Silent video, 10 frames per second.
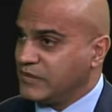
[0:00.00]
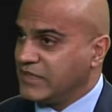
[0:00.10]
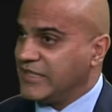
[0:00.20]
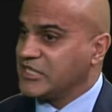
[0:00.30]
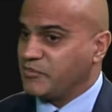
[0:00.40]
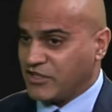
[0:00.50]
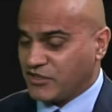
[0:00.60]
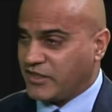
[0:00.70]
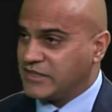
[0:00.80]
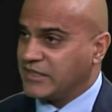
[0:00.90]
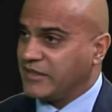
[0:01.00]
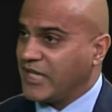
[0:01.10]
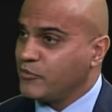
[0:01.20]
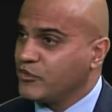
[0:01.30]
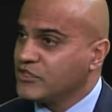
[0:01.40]
It's specializing in
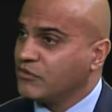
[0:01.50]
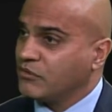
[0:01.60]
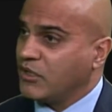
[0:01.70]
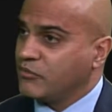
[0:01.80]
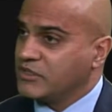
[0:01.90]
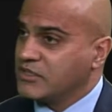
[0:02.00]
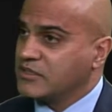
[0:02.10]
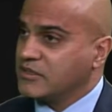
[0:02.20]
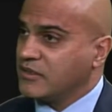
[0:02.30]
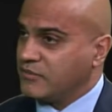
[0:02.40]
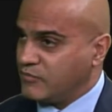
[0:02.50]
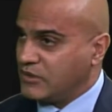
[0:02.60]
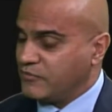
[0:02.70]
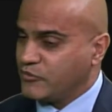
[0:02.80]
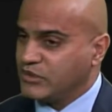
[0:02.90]
Aboriginal law, which is
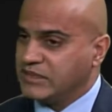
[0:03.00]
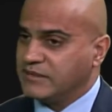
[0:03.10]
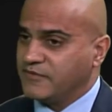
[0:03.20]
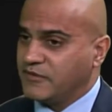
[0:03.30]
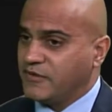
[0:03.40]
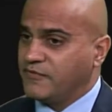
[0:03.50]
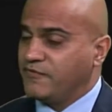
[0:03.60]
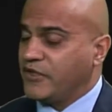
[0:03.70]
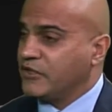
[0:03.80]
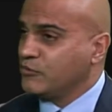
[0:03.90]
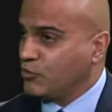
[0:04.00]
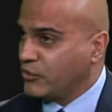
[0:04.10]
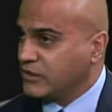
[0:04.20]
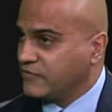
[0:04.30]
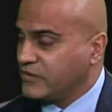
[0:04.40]
really a very
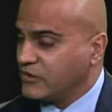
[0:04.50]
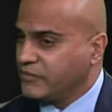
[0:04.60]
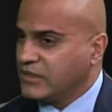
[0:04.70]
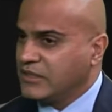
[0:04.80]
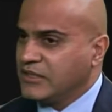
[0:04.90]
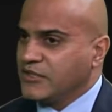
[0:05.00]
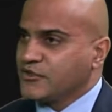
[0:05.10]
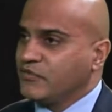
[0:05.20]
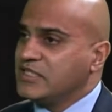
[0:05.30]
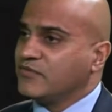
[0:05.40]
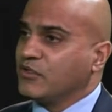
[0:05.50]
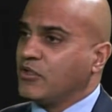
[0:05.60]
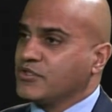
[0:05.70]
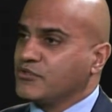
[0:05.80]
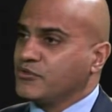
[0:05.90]
rewarding field. So these are the law
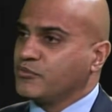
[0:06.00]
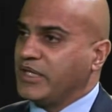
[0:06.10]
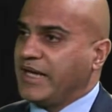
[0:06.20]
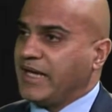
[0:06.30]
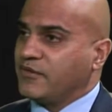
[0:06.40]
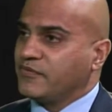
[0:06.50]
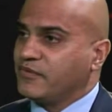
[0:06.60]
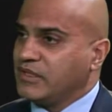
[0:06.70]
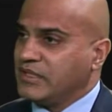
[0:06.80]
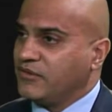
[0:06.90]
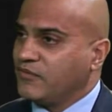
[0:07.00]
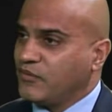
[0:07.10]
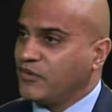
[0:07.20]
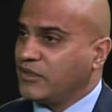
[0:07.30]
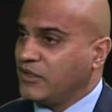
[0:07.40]
schools we have in
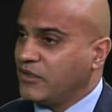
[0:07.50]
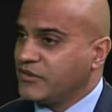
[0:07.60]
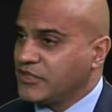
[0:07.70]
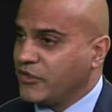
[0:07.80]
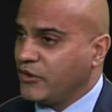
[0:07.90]
Ontario.